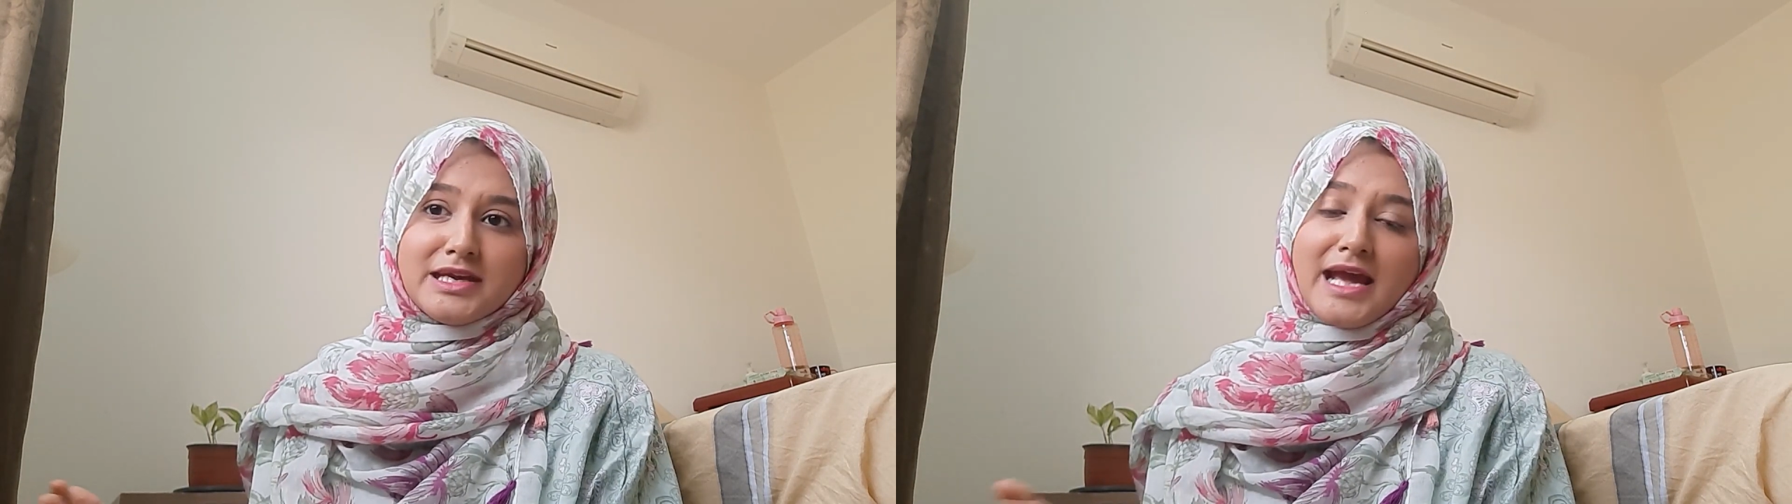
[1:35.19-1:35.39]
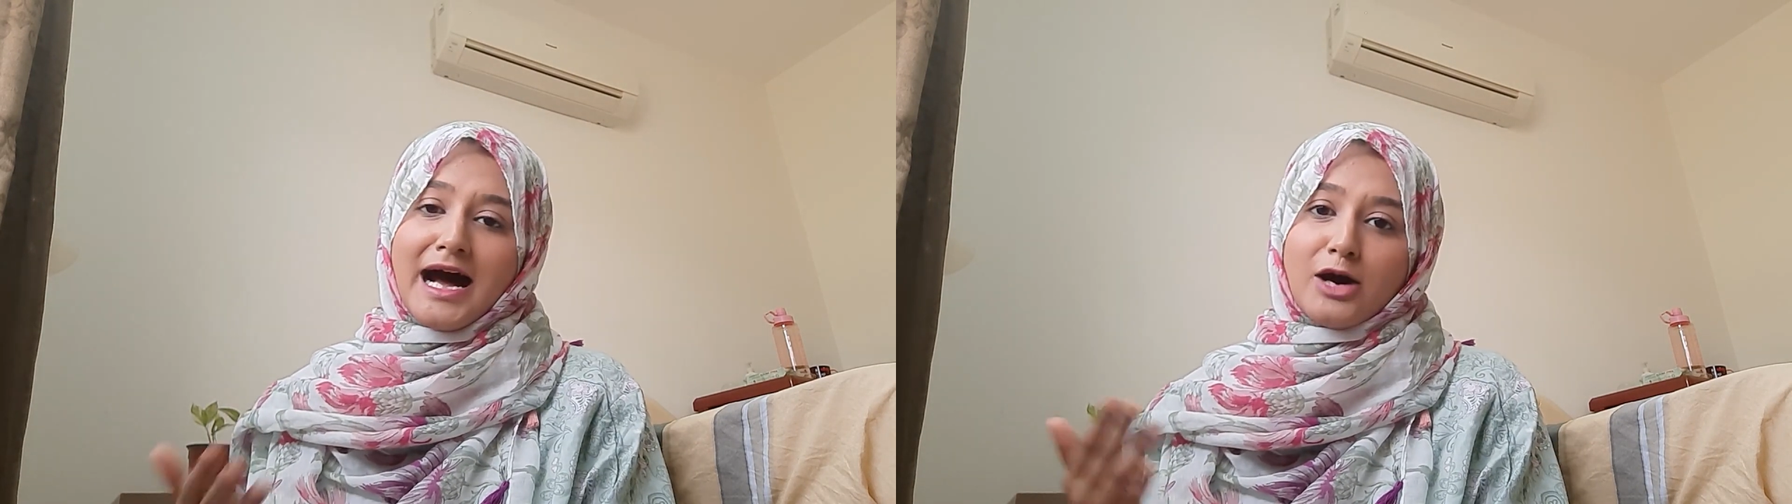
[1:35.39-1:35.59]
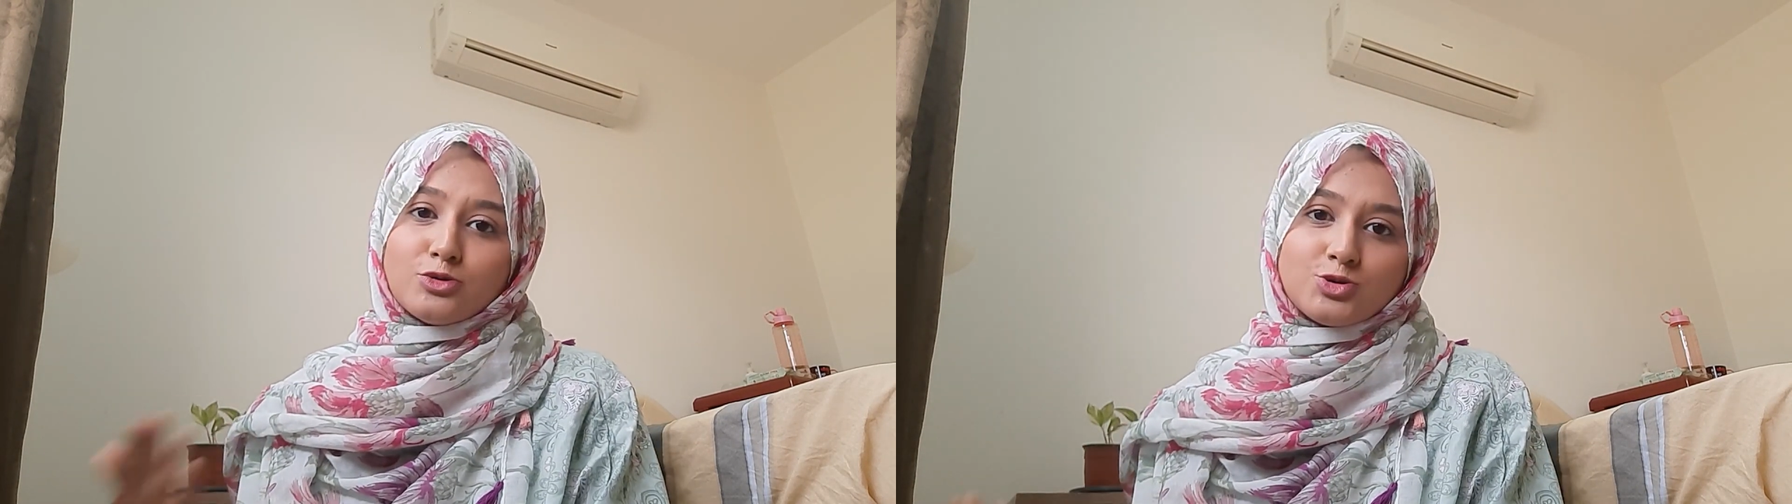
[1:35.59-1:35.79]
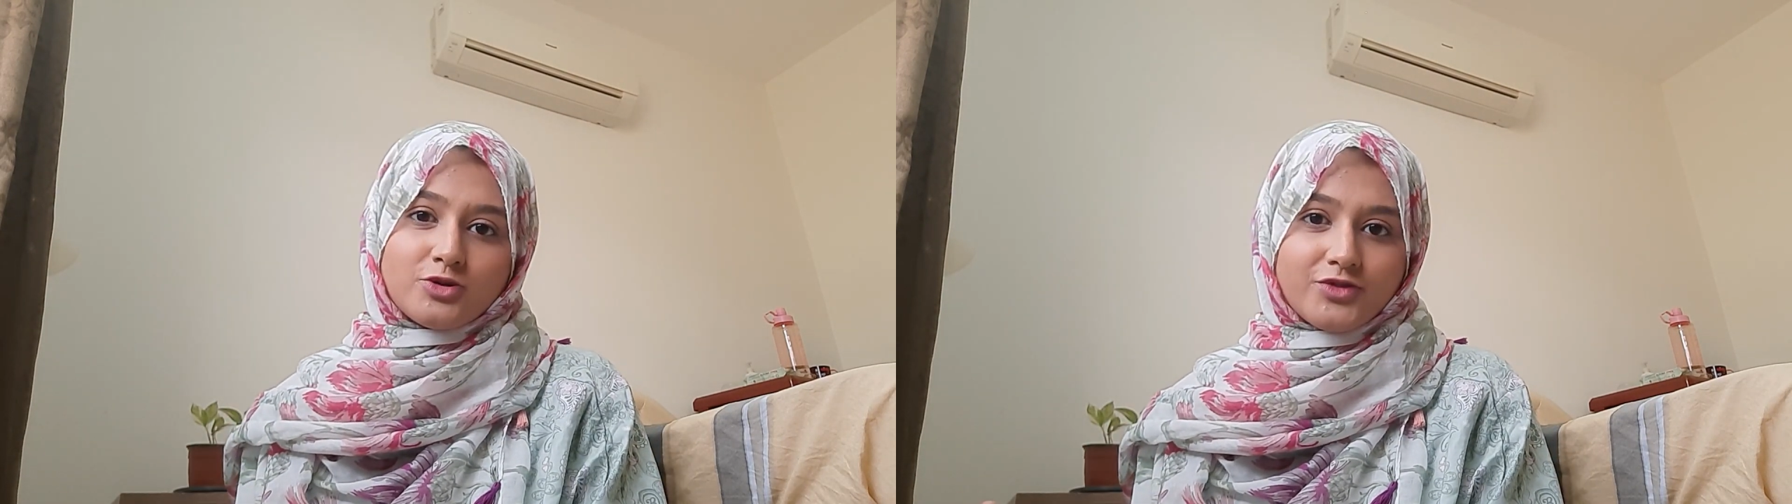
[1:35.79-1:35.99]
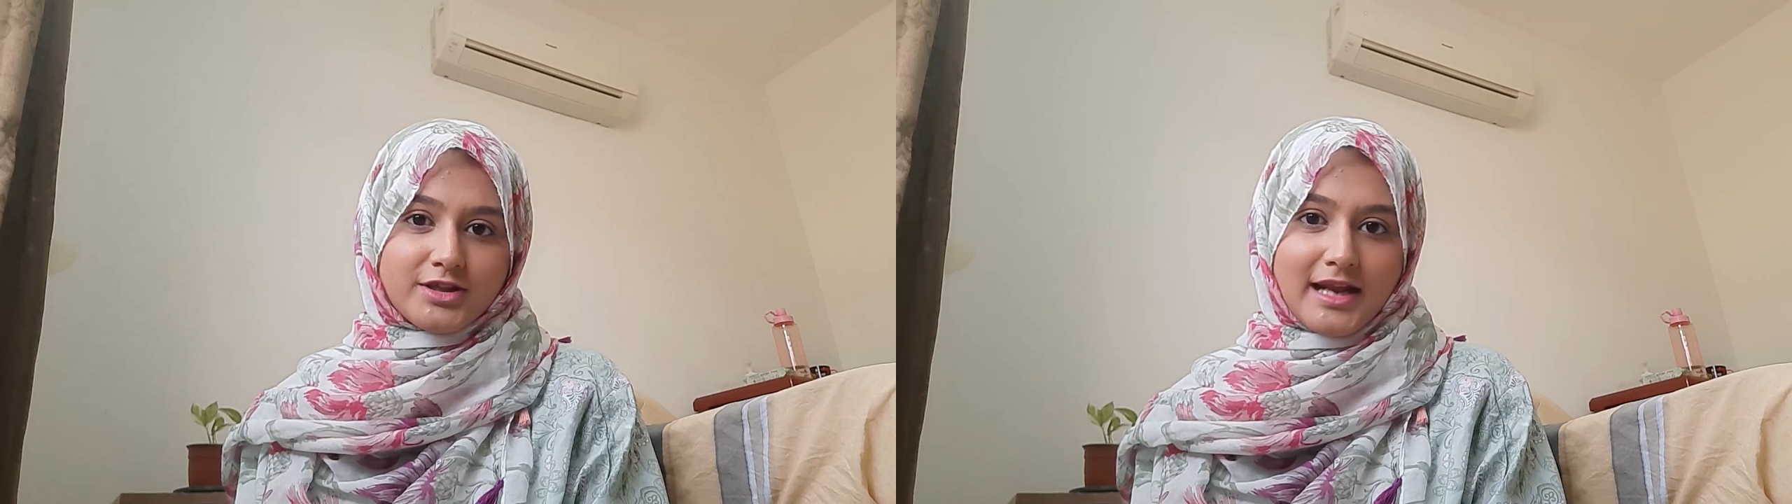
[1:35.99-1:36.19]
a house tour
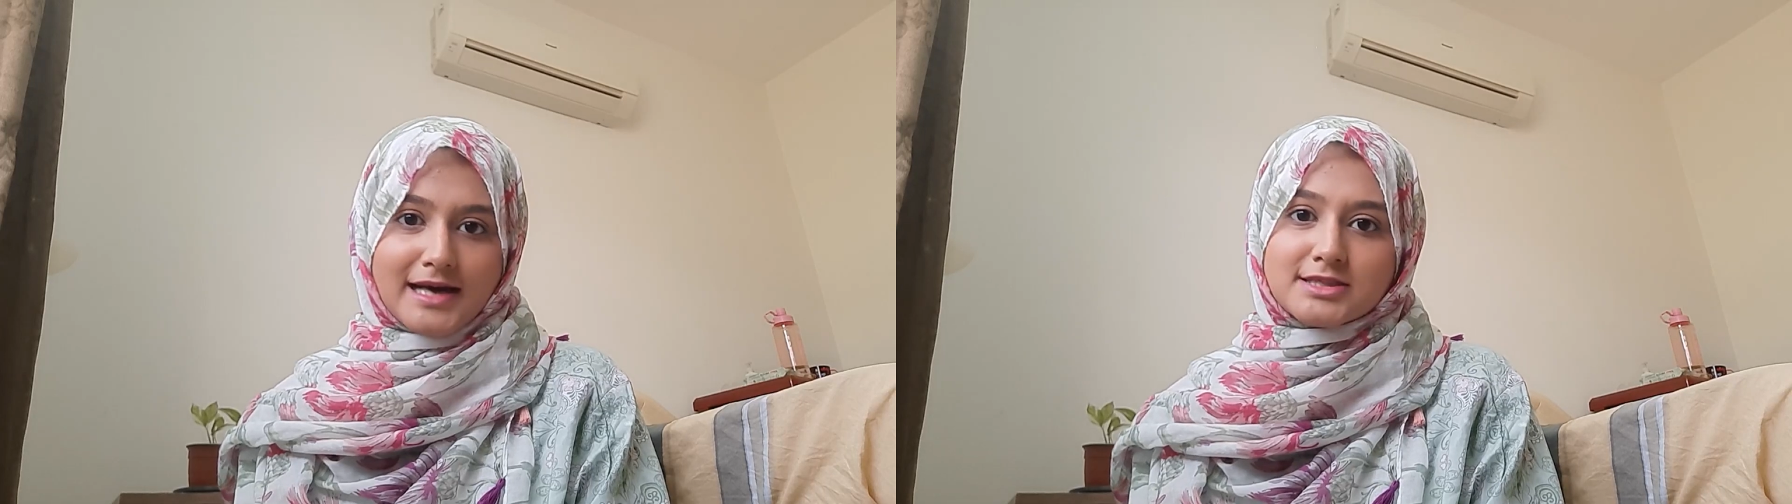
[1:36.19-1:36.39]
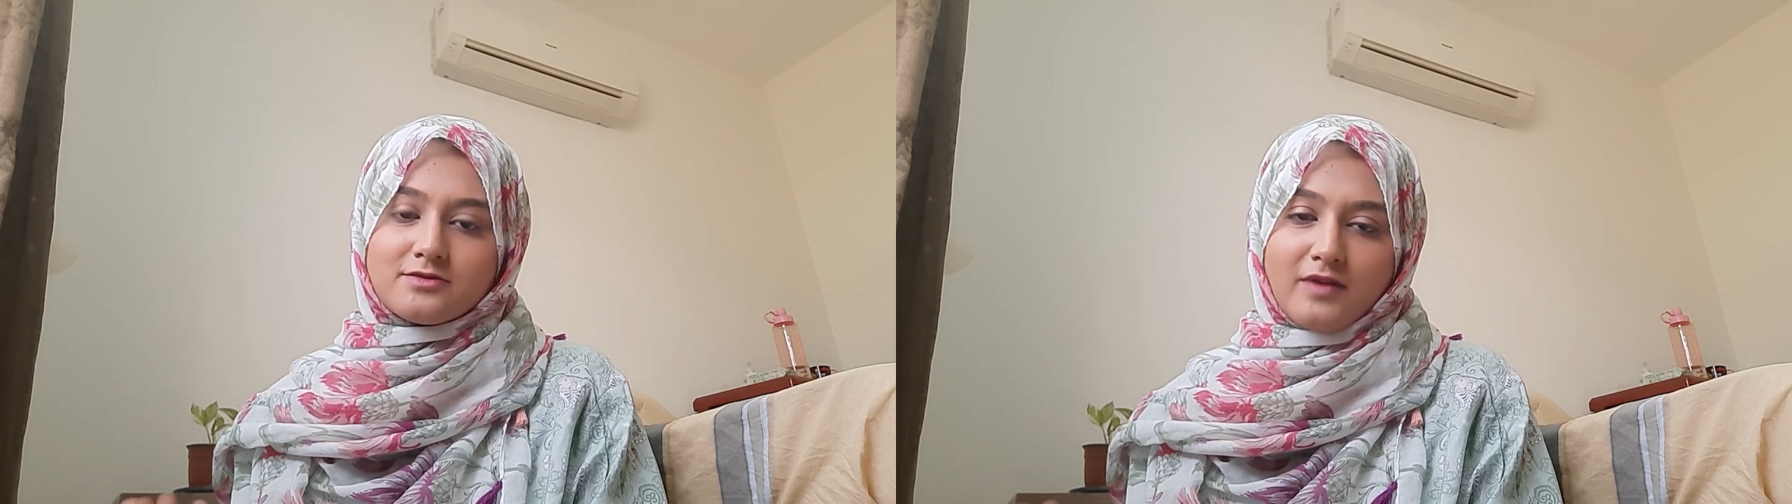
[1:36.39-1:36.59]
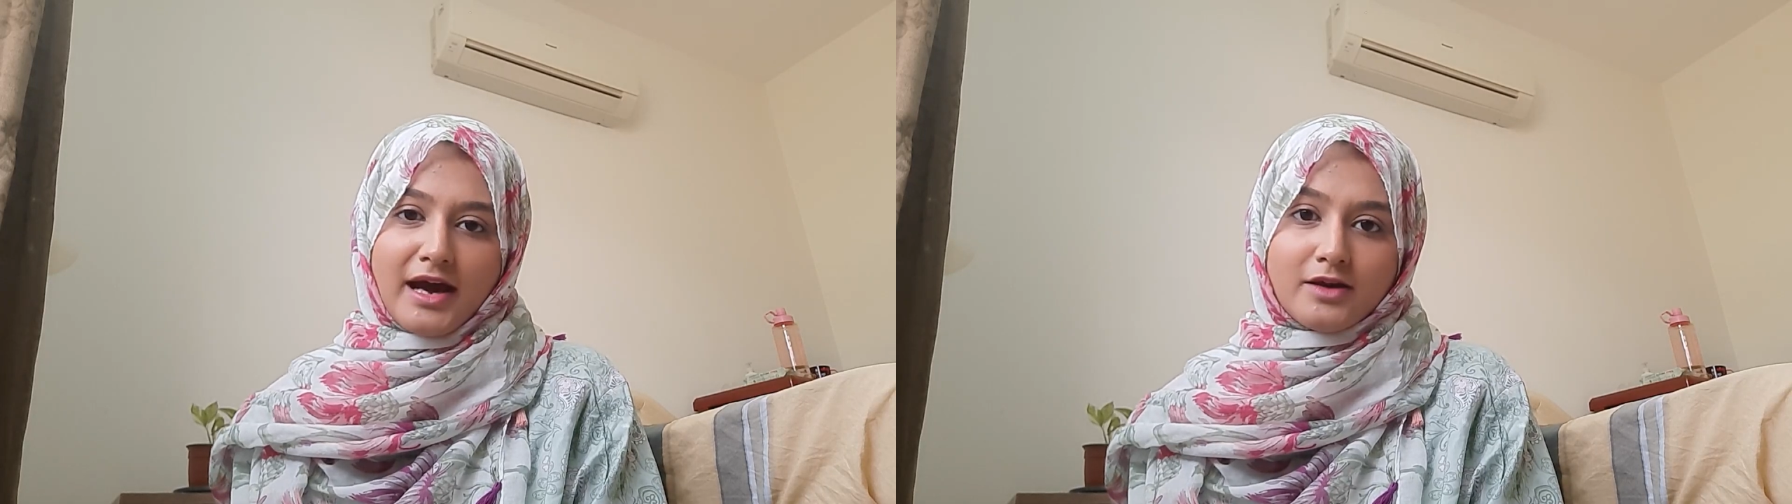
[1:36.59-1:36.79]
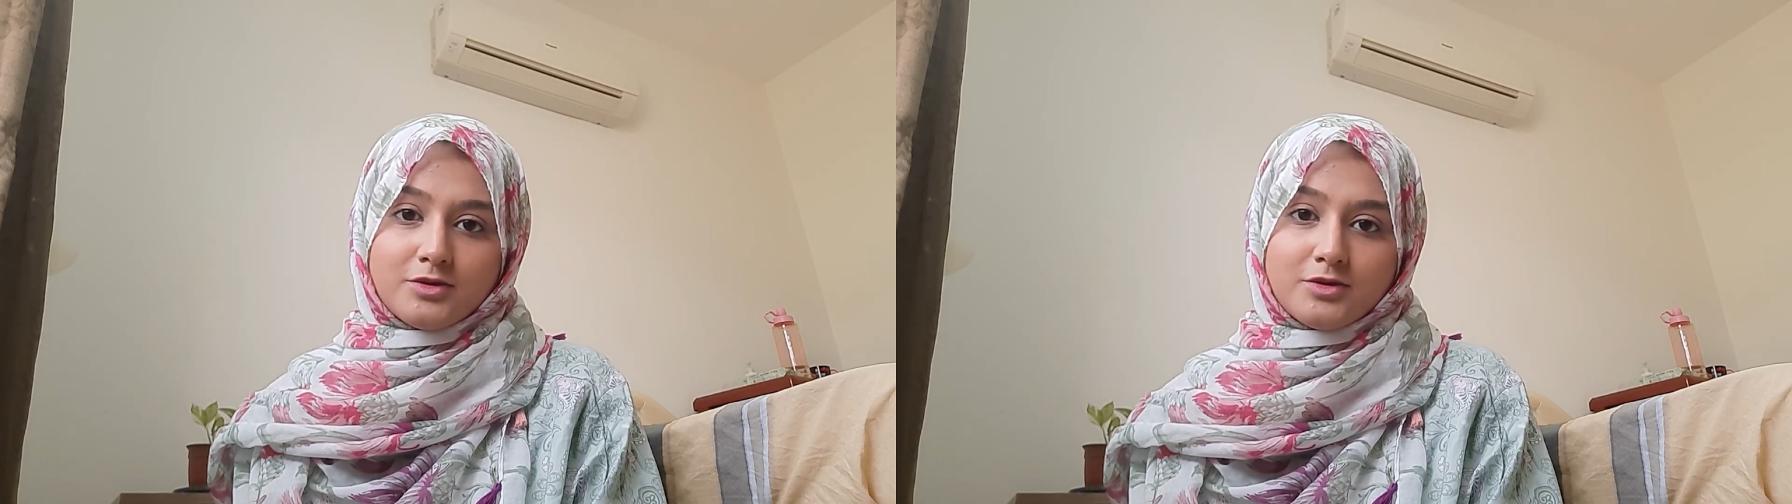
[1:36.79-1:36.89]
for the last flat,